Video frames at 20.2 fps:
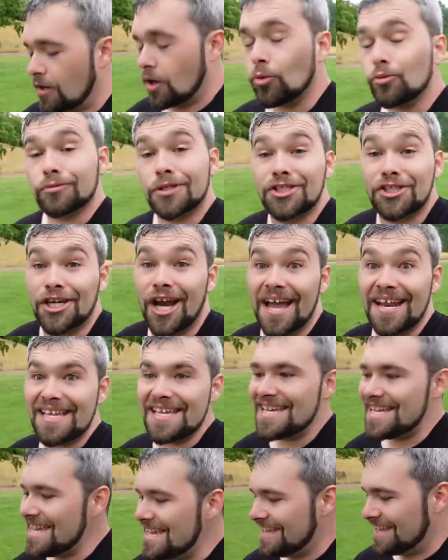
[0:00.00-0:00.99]
Oh,
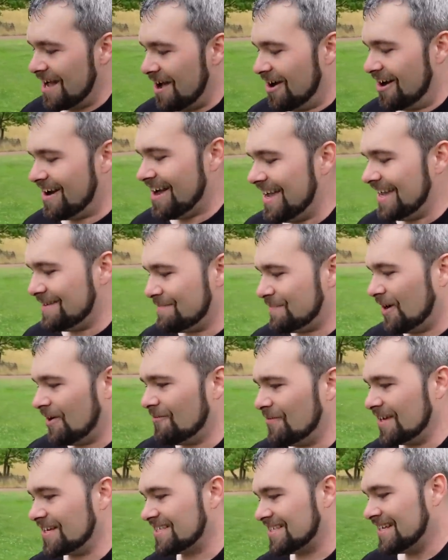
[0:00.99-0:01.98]
shiny E, all right,
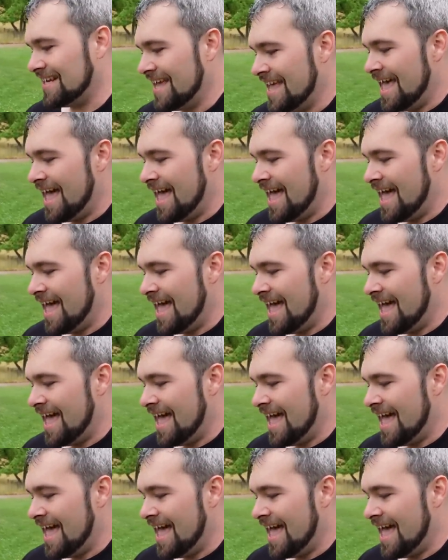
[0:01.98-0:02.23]
perfect.